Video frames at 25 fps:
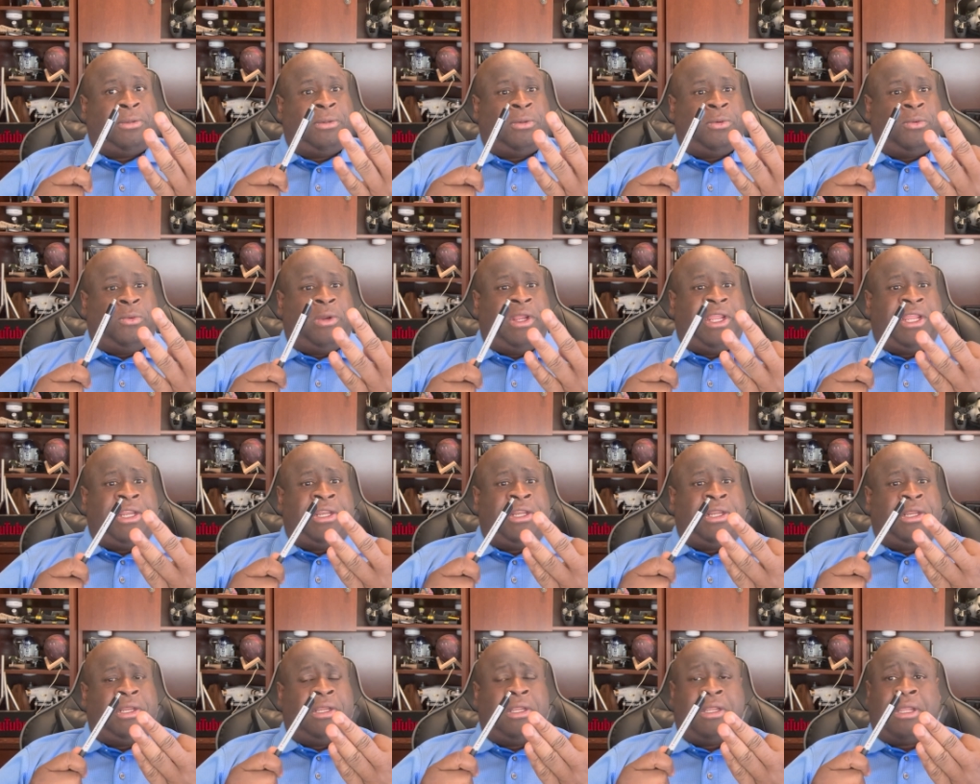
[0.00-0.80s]

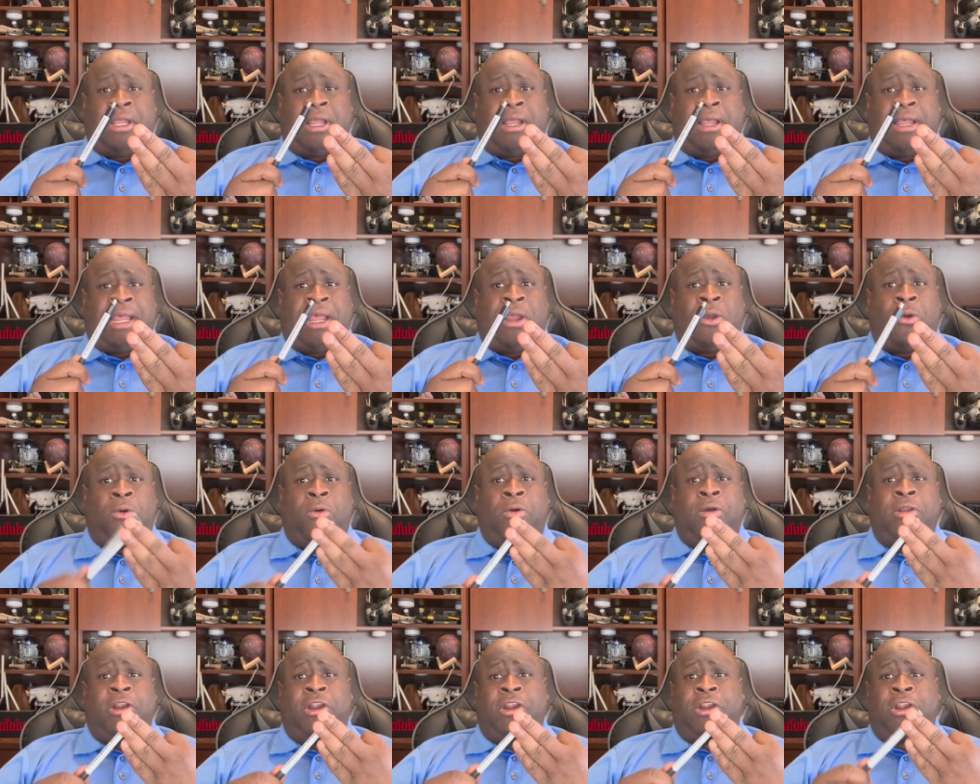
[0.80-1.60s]
When I
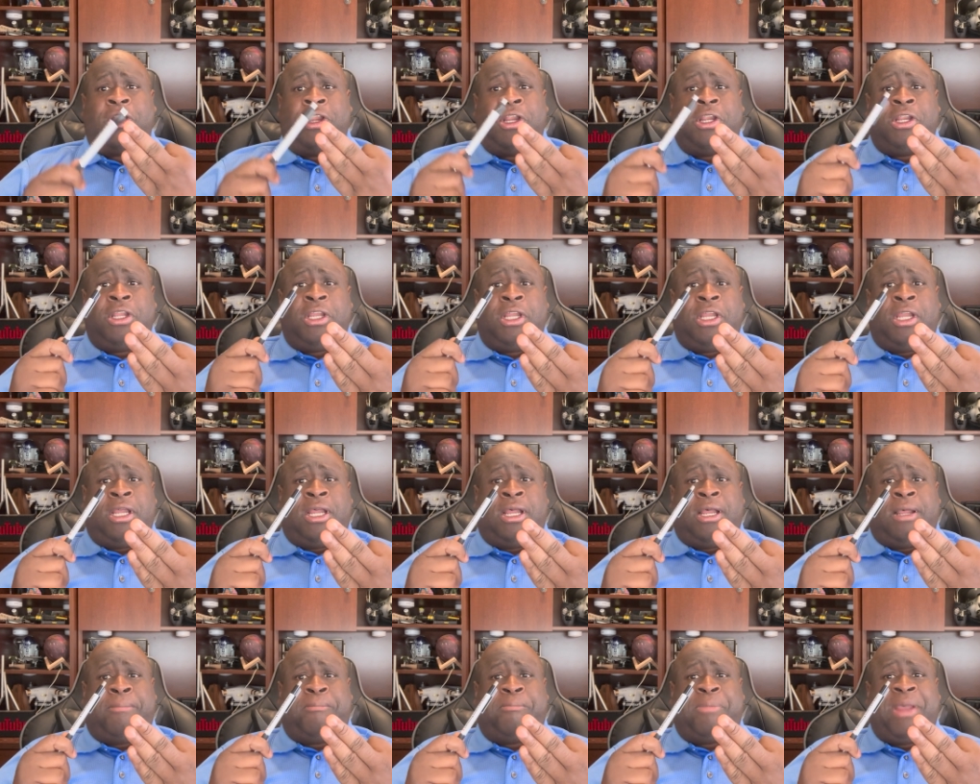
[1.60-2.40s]
order
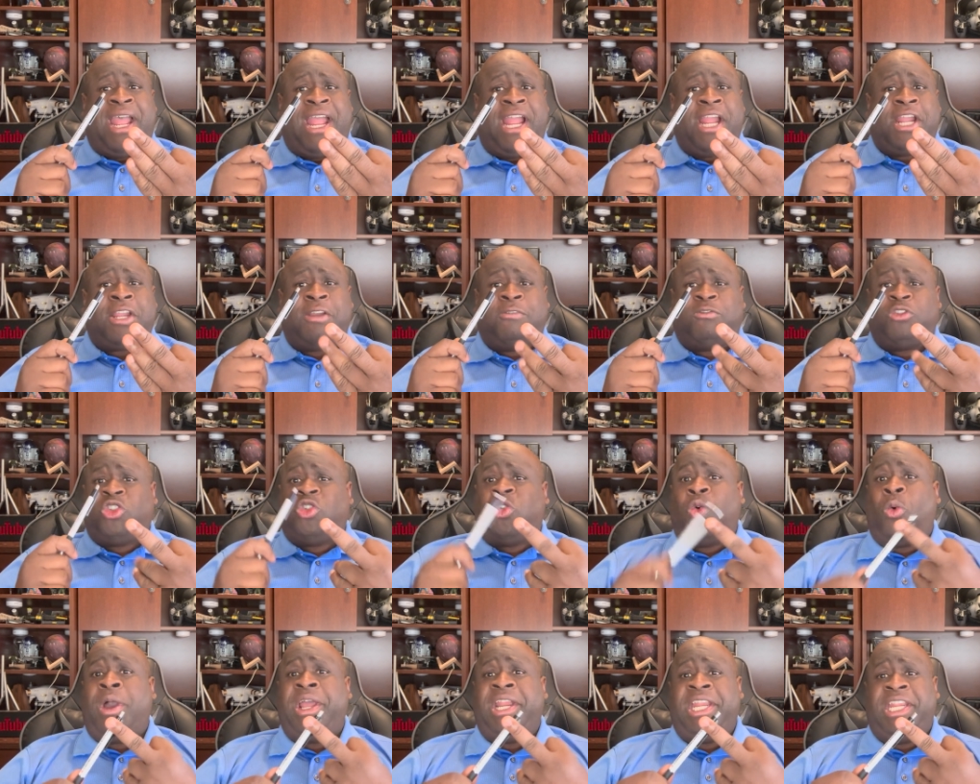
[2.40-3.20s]
a pack of
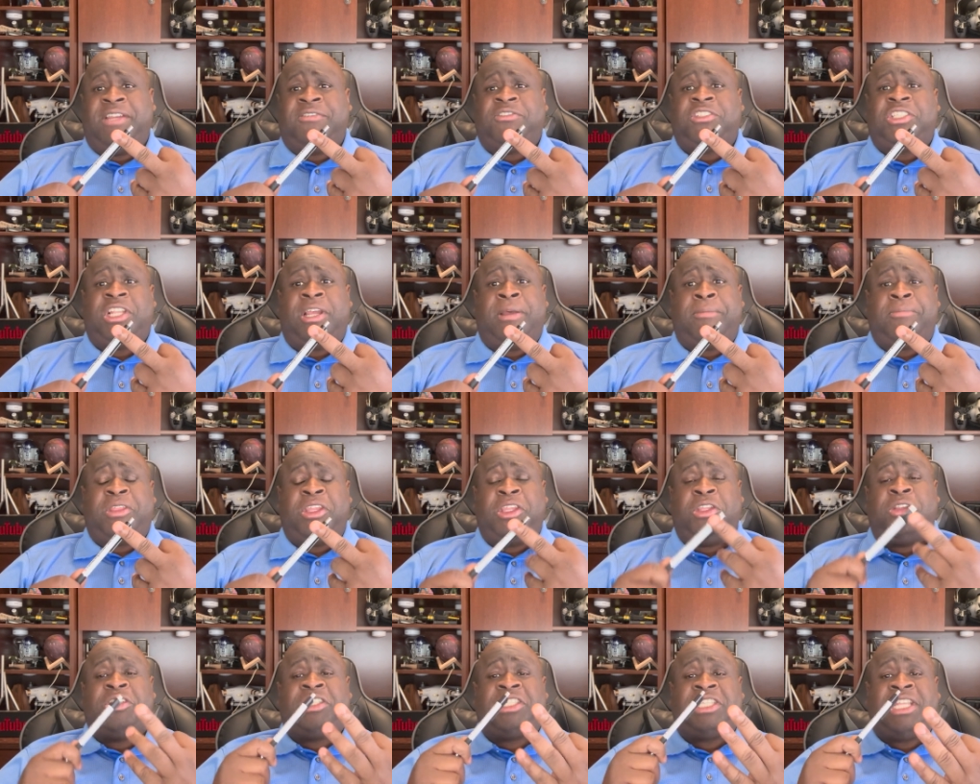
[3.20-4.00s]
20 of
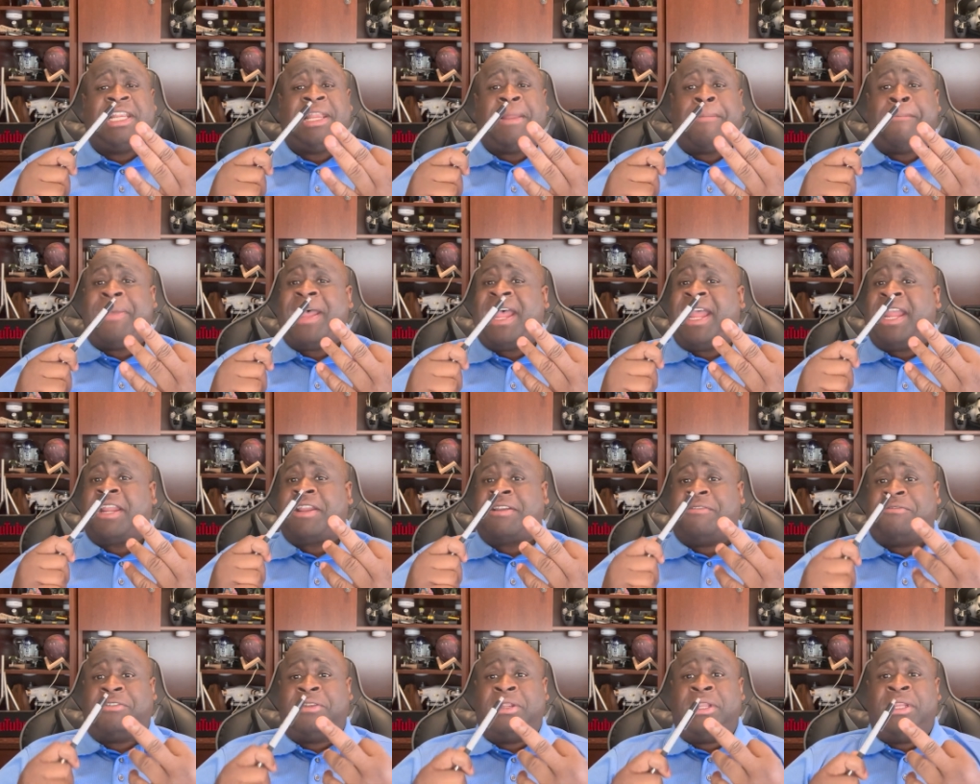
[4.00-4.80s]
something, you send a pack
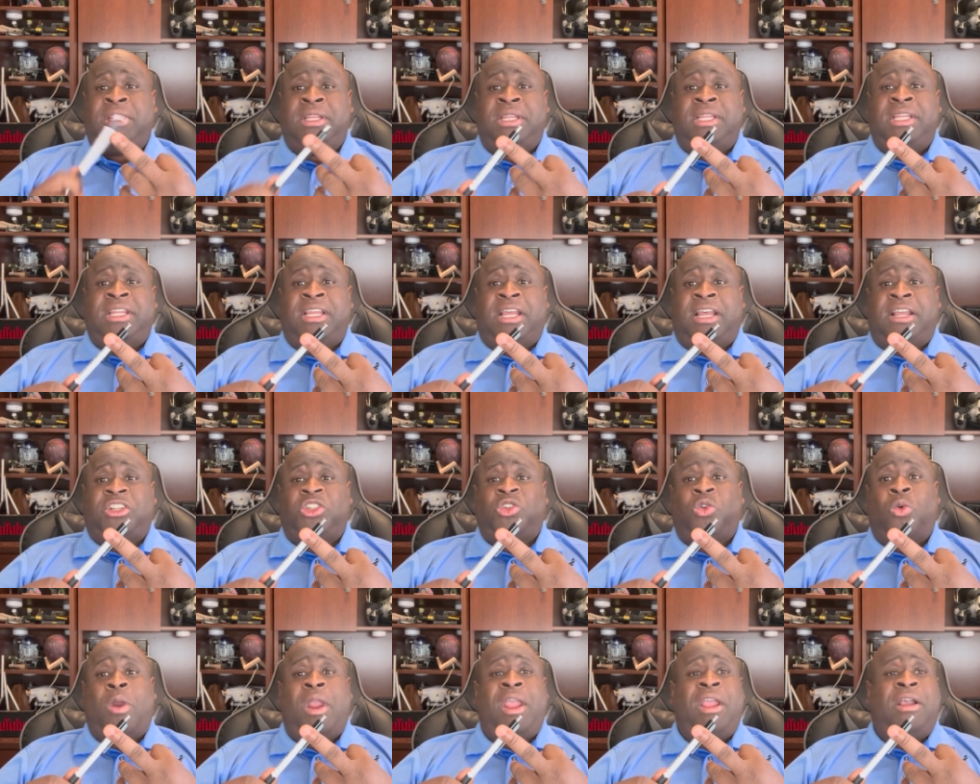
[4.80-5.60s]
of
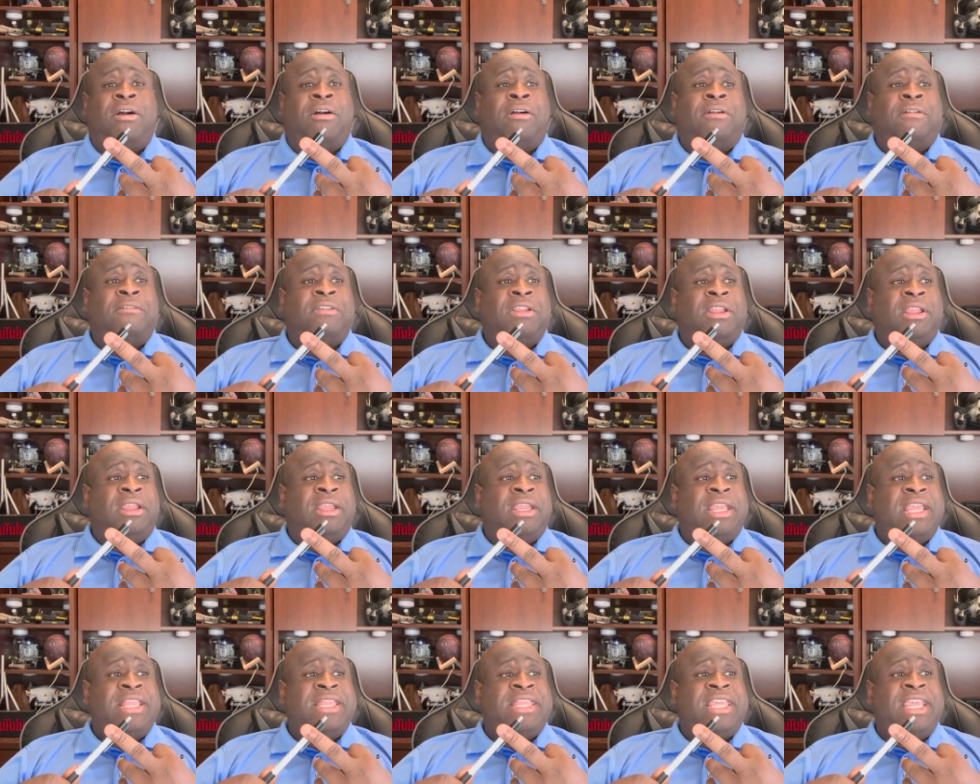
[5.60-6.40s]
12,
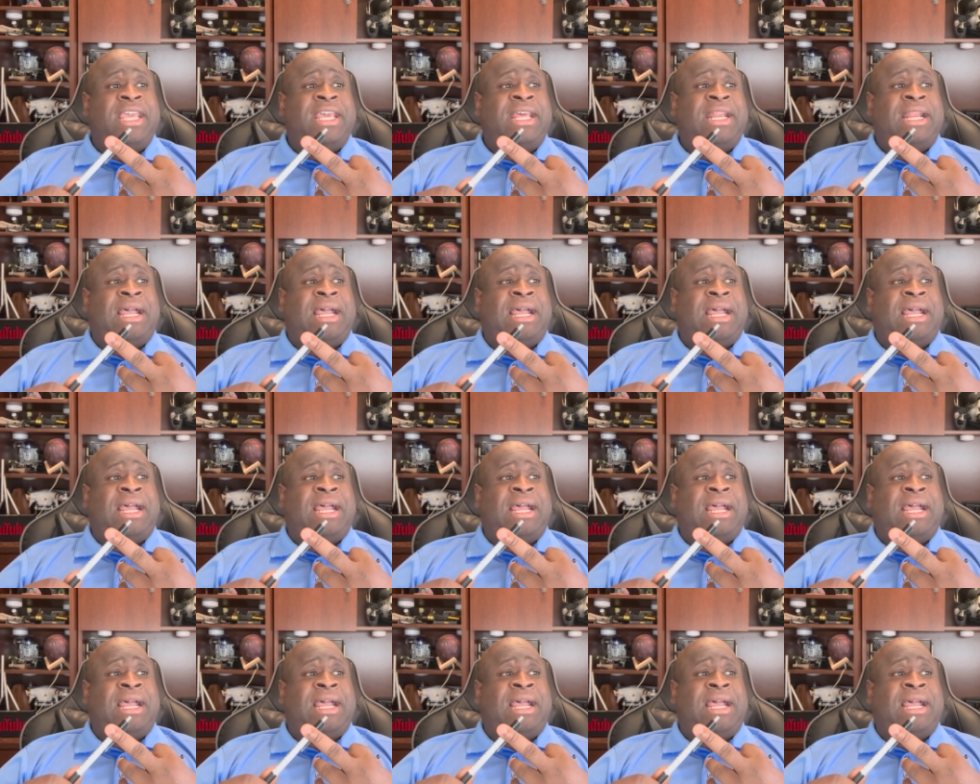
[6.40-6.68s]
and then